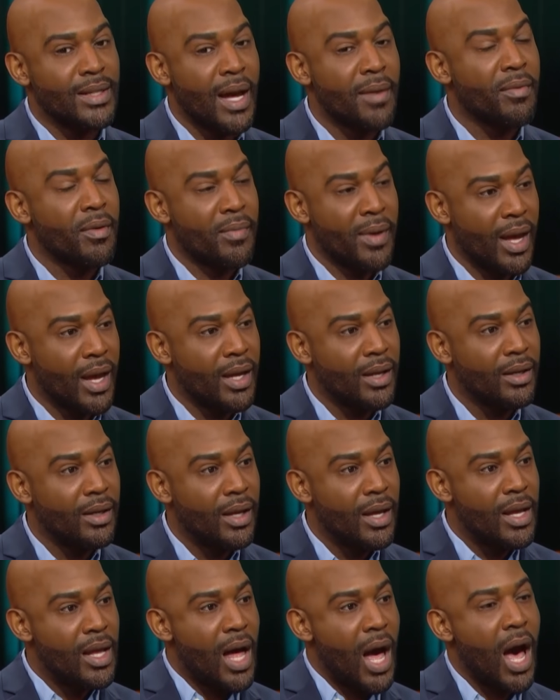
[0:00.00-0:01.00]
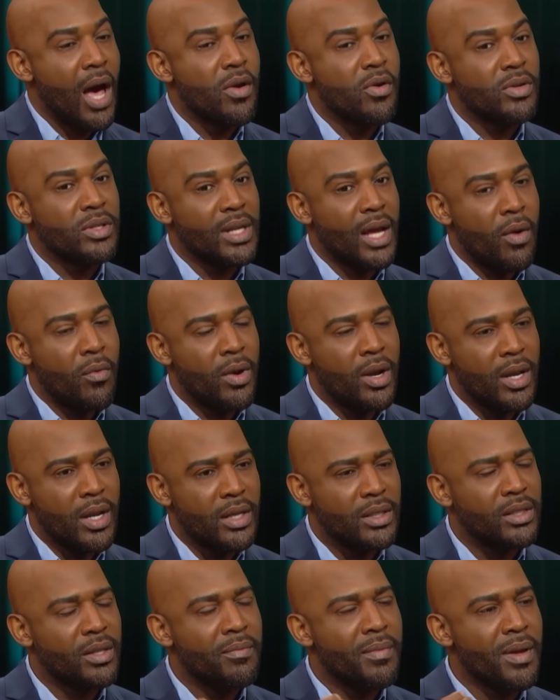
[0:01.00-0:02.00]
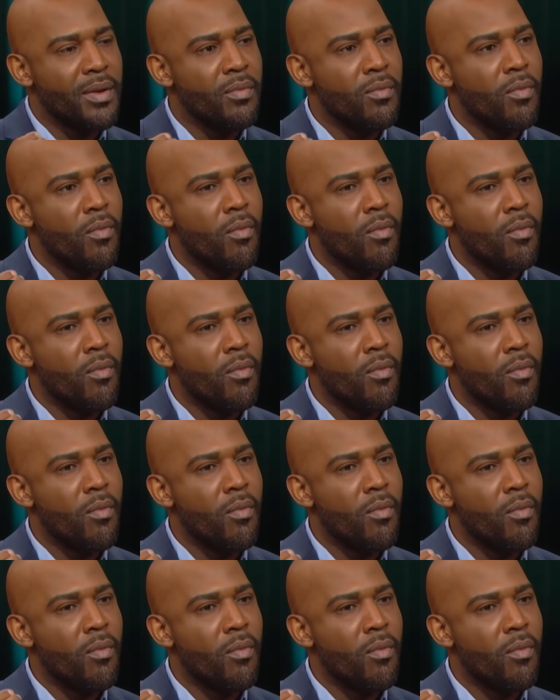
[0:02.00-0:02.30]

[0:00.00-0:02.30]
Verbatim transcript: type of pain. I understand what it is to be